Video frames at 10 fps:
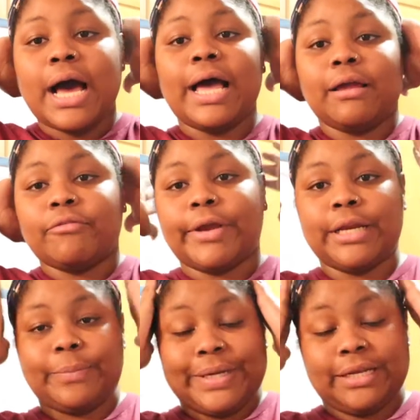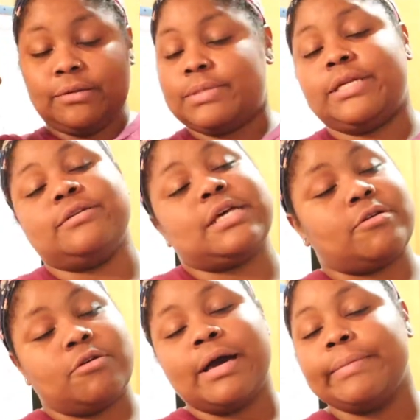I ran up and down them stairs. I
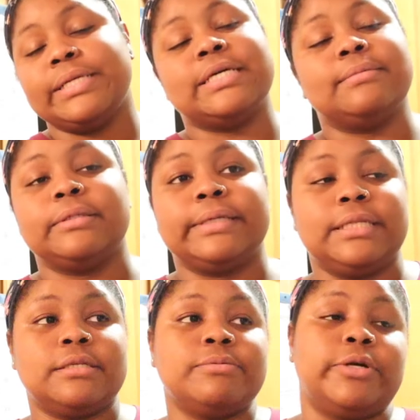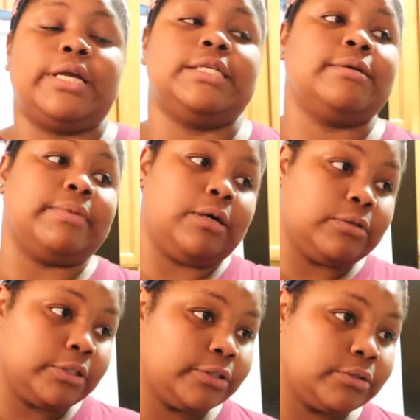don't know how many times already this morning. I took my
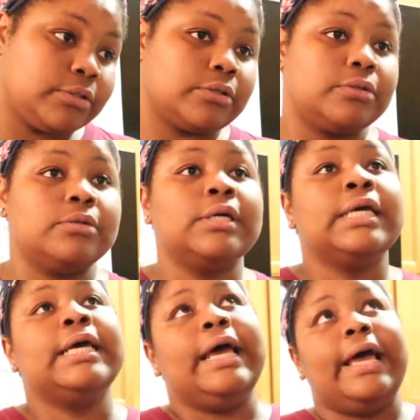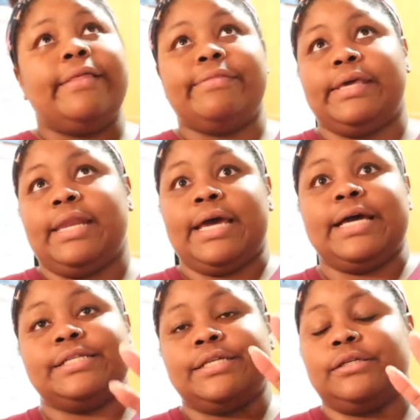older two to school and then I
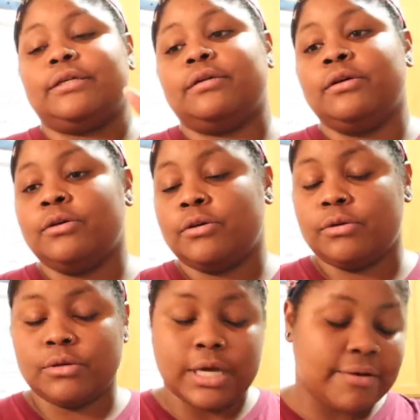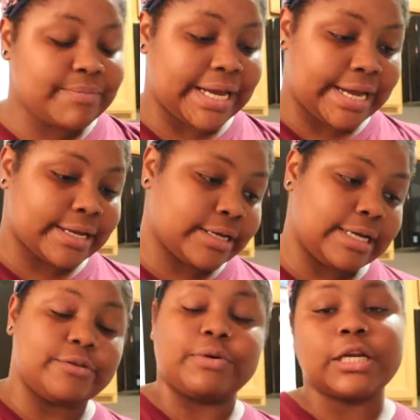had to come back. I
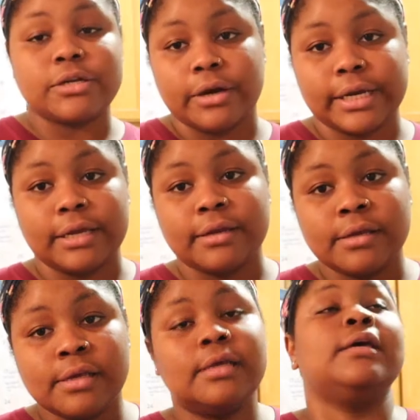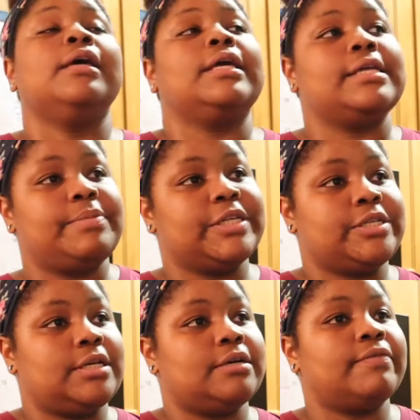had to run to Target, get a bunch of
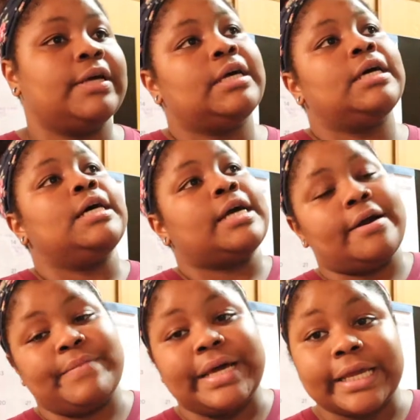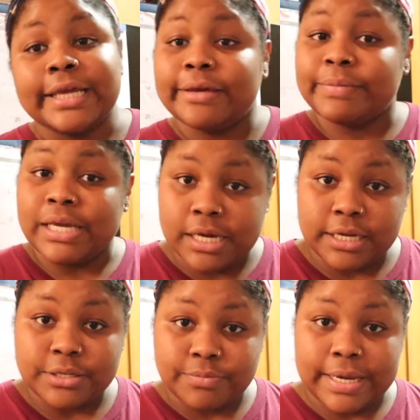stuff come back, get my
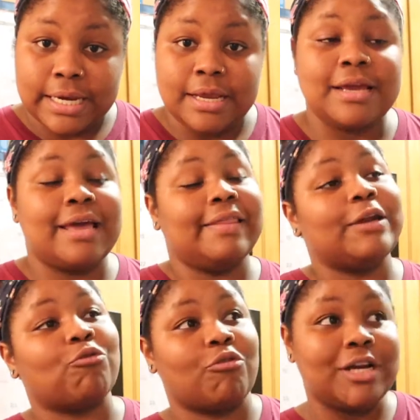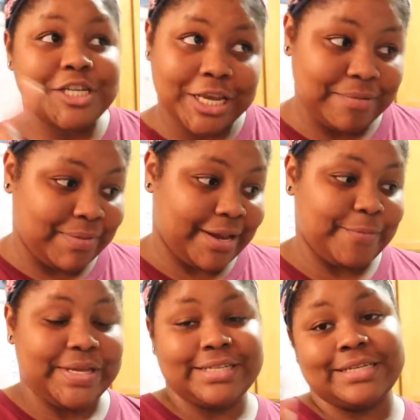youngest ready, and then rush him there
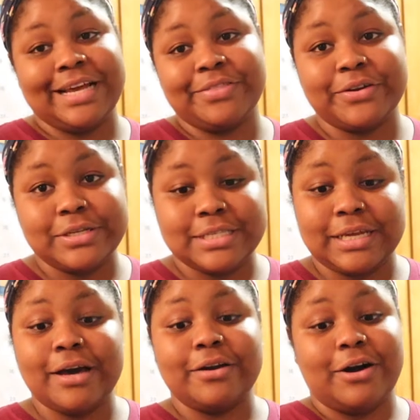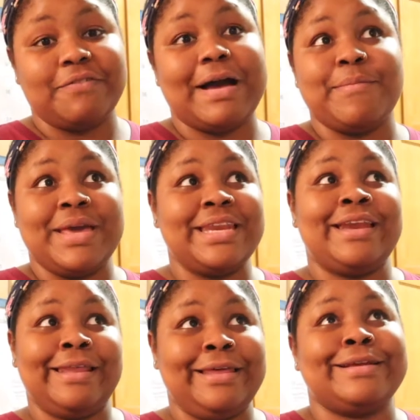because 9.30 is the cutoff. I made it
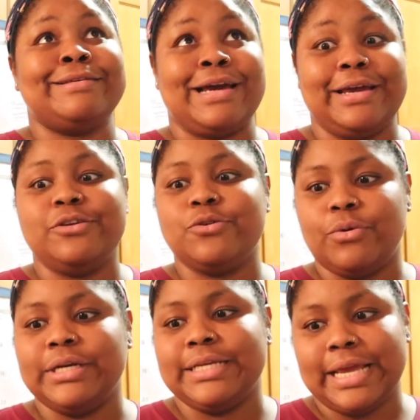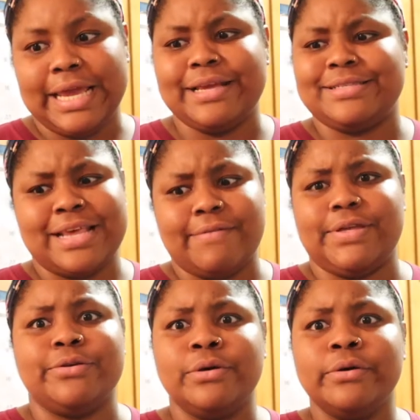at like
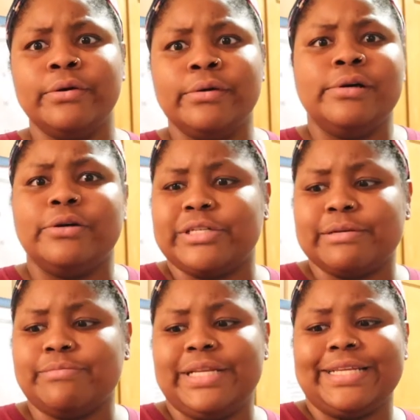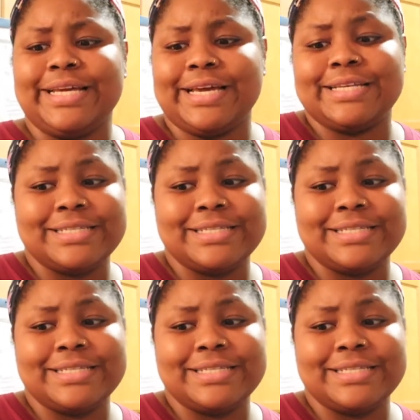9.27 or something like that.